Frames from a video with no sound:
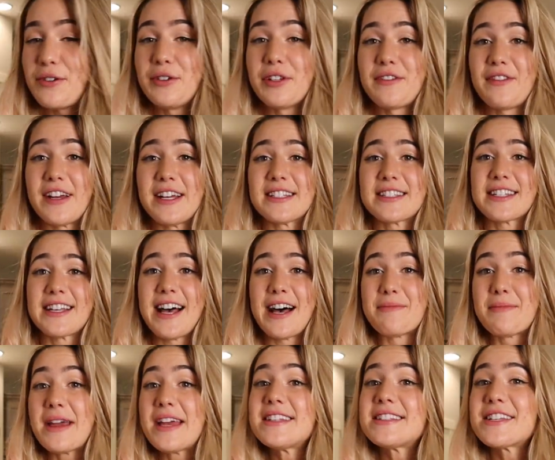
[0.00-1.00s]
an OnlyFans?
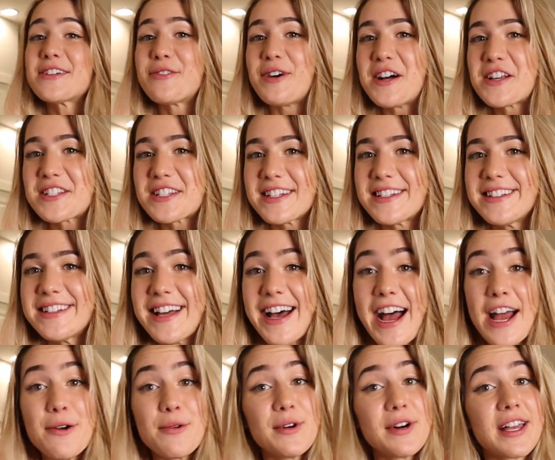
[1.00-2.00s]
Amazing question.
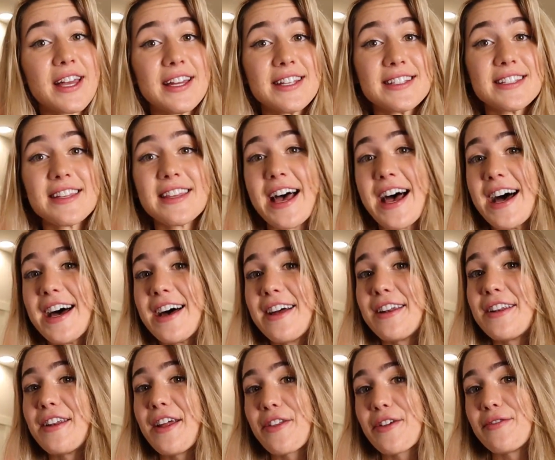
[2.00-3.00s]
I will get to that
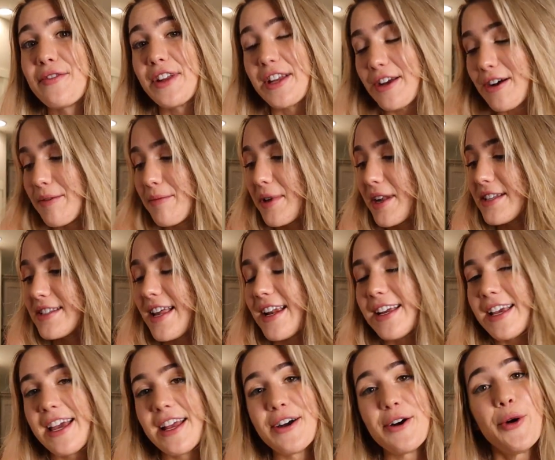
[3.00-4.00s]
on another video. I'm gonna
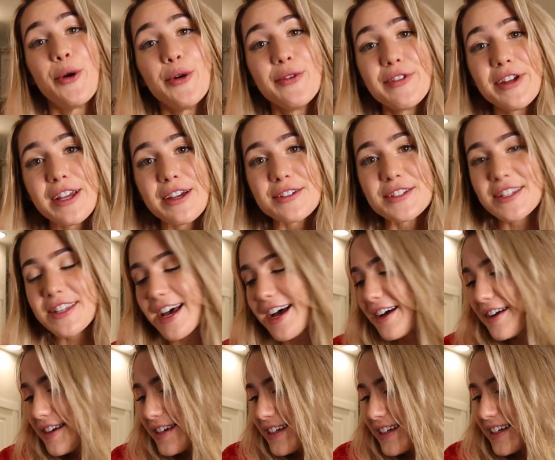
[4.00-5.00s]
dedicate a whole video to
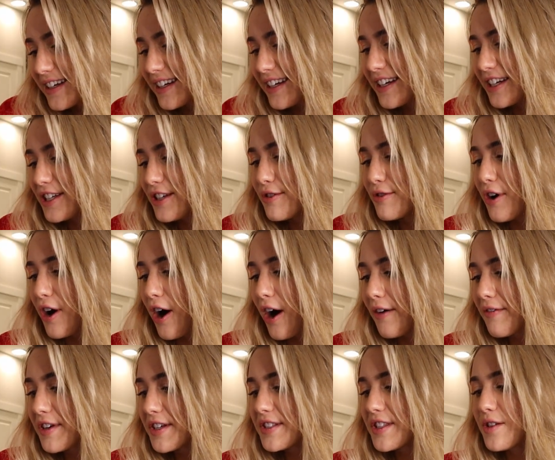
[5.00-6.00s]
that. You
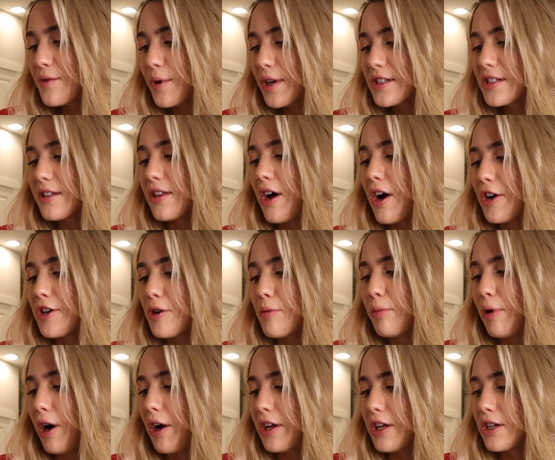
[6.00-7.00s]
obviously worked a lot on your
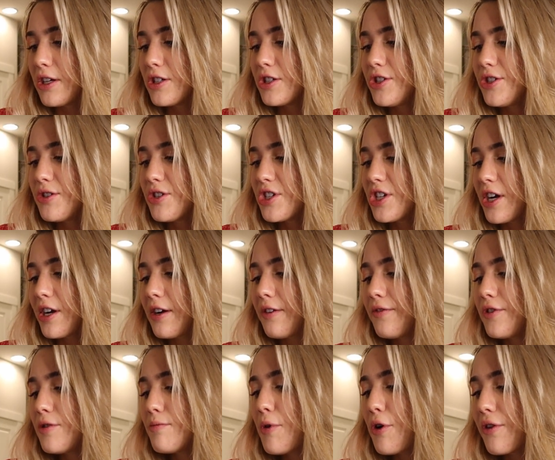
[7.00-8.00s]
body. Could you share a
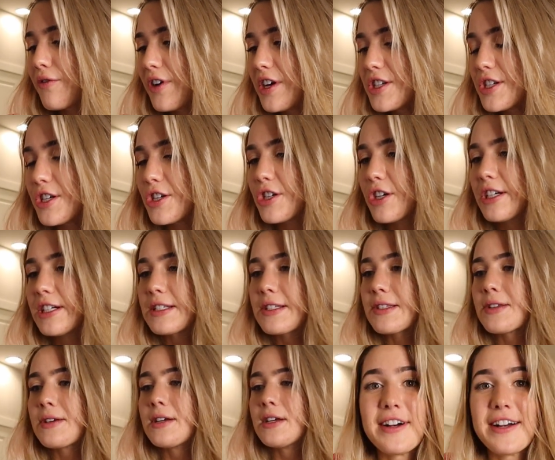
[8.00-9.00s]
few motivation
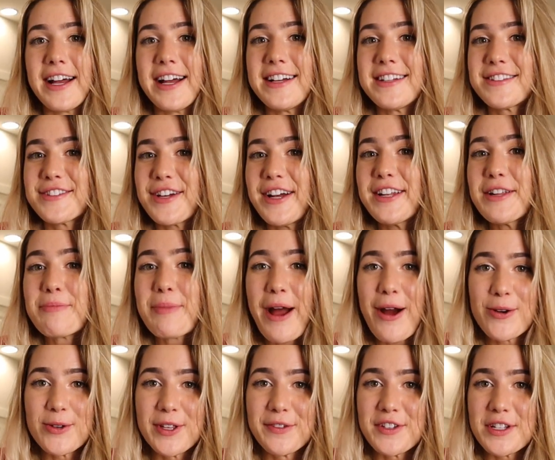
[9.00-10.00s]
tricks? Okay, so I did
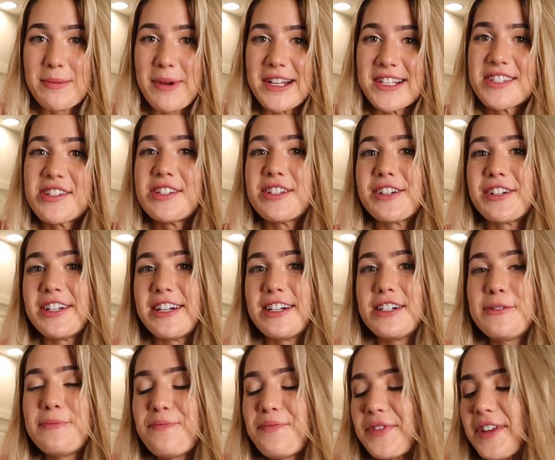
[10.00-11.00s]
powerlifting my senior
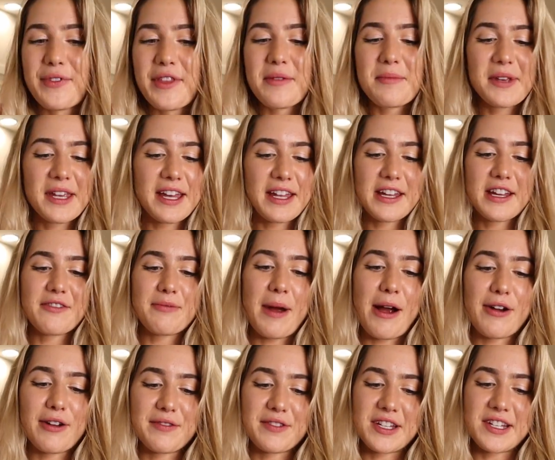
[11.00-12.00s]
year. In the beginning of
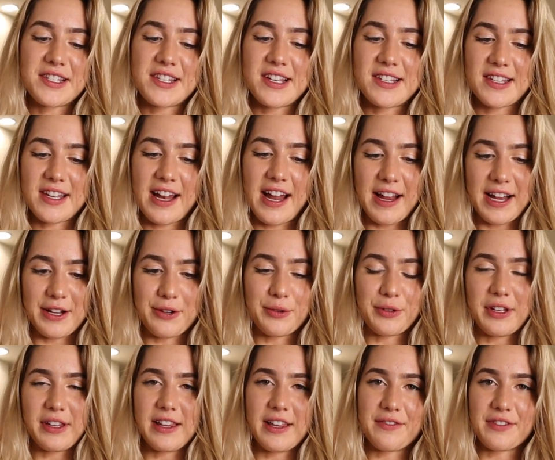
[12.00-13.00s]
powerlifting season, I could
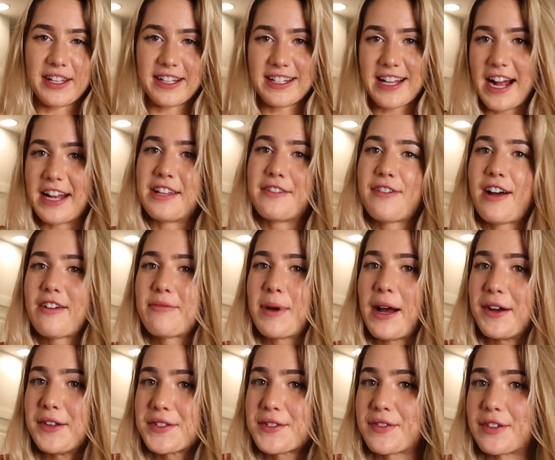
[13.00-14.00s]
only lift like 95
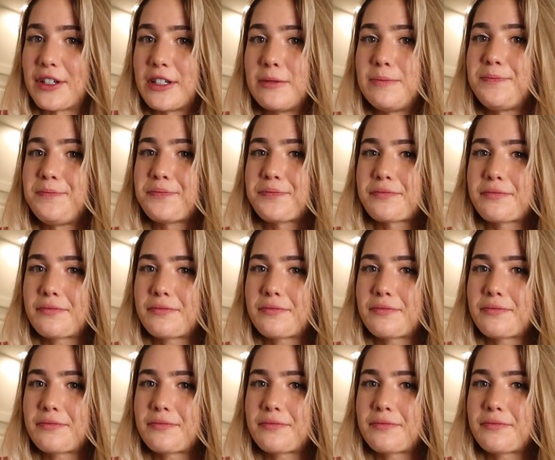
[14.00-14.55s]
pounds for